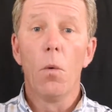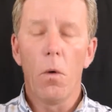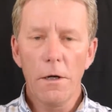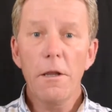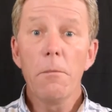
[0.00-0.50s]

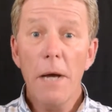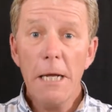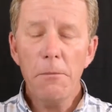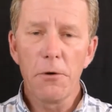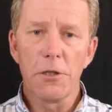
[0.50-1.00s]
One of the
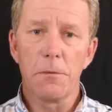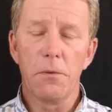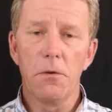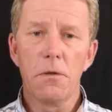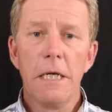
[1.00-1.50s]
main
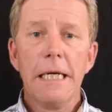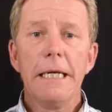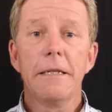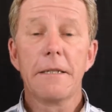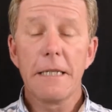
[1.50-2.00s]
principles
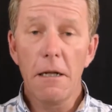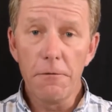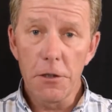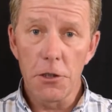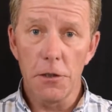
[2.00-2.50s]
is
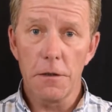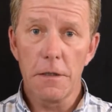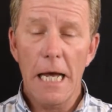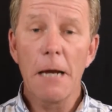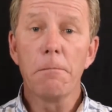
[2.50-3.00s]

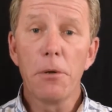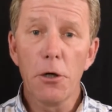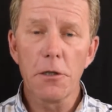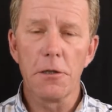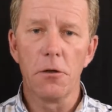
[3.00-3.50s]
selfishness and
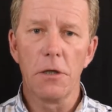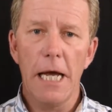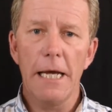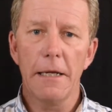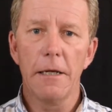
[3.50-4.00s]
personal
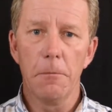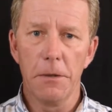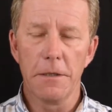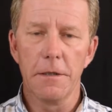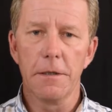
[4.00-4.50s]
gain in
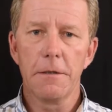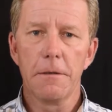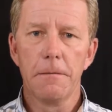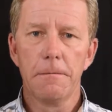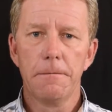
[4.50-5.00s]

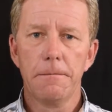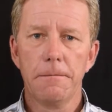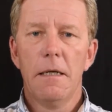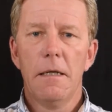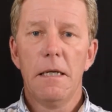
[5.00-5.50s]
business.
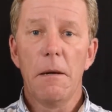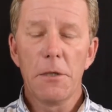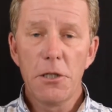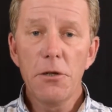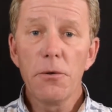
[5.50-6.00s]
Number
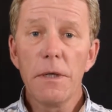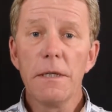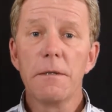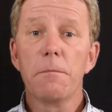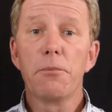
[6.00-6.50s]
2
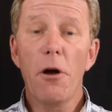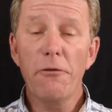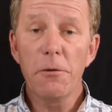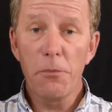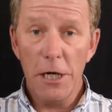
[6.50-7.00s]
is
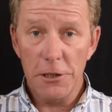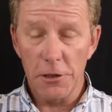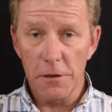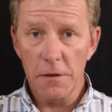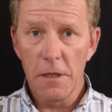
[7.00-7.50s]
profit
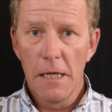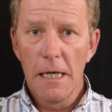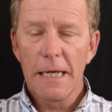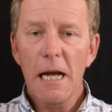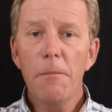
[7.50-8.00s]
pressures.
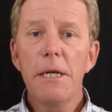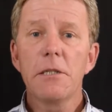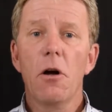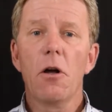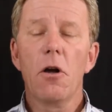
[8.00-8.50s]
Companies
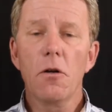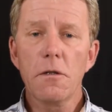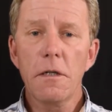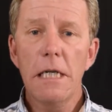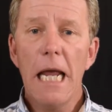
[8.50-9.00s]
are
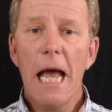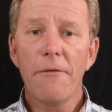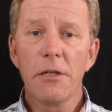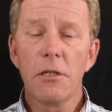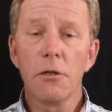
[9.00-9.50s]
constantly
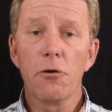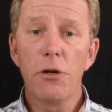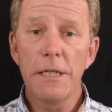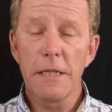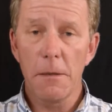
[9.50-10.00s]
having to
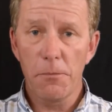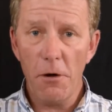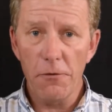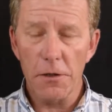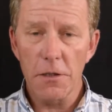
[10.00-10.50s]
increase their
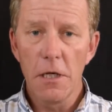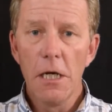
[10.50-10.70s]
profits